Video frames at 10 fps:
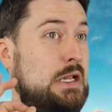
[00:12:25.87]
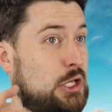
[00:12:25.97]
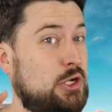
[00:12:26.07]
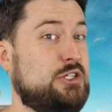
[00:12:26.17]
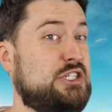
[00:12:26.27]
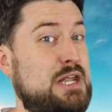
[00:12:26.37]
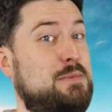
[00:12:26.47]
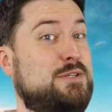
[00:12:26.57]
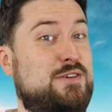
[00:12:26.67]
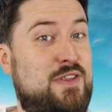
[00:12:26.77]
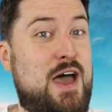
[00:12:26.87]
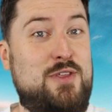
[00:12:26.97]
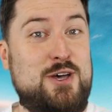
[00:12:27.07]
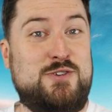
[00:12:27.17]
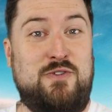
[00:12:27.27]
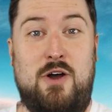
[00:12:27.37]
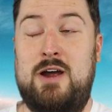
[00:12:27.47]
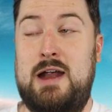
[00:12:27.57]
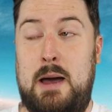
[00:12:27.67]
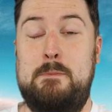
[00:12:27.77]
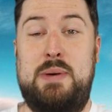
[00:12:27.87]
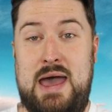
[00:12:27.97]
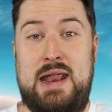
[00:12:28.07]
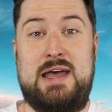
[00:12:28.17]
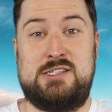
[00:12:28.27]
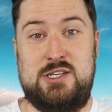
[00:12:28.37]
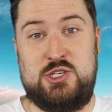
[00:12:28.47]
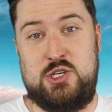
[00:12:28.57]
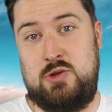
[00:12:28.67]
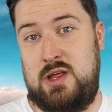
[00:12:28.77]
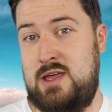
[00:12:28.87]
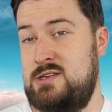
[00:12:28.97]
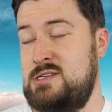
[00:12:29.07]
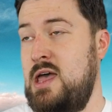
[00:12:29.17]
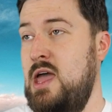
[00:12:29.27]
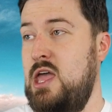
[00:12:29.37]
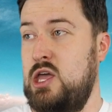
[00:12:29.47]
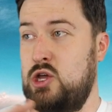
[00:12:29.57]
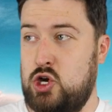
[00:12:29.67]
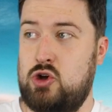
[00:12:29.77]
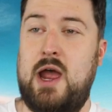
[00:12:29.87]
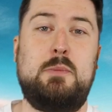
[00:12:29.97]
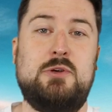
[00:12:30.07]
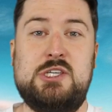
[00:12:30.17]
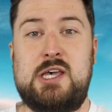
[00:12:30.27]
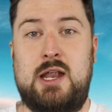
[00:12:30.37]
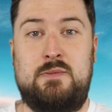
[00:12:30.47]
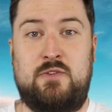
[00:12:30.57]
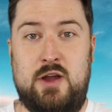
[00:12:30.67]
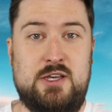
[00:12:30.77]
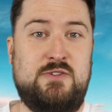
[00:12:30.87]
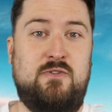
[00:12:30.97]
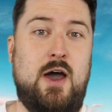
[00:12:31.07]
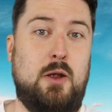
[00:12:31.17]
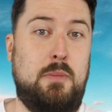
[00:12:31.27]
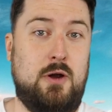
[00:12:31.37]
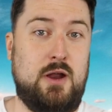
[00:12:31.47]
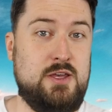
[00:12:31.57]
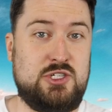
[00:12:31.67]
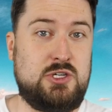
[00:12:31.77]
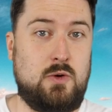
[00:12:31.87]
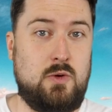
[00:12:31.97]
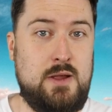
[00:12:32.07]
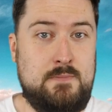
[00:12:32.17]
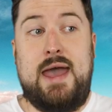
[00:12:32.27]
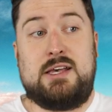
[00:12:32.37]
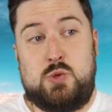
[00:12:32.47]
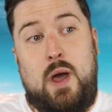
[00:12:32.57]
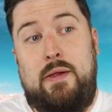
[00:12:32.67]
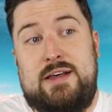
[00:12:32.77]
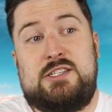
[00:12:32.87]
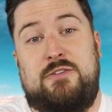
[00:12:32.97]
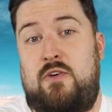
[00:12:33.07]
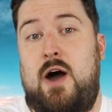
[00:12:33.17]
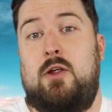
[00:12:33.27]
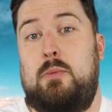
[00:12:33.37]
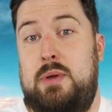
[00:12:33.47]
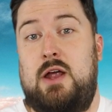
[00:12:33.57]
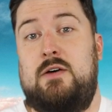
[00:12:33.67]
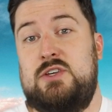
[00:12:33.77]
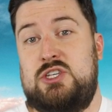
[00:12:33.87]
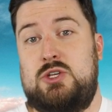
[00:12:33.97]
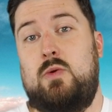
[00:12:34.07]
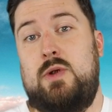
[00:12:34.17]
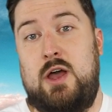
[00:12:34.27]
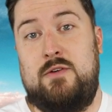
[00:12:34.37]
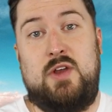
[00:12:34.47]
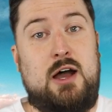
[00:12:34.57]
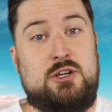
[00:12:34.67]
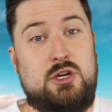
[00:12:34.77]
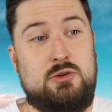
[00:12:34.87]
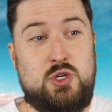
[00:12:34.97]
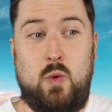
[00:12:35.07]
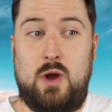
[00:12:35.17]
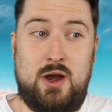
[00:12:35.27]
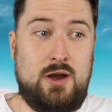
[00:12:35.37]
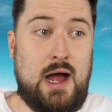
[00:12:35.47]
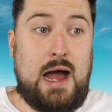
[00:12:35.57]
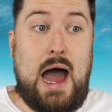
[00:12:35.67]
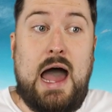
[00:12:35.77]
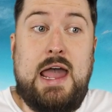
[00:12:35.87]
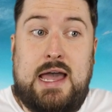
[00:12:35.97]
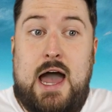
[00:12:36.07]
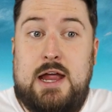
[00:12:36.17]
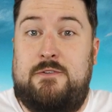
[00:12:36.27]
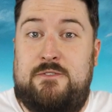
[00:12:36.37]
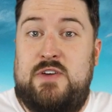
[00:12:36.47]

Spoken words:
little snippets of that thus far and how badass this dude is. Incredible setup for his final part of his story, as well as the final bit of the story of Nacho, to where I kind of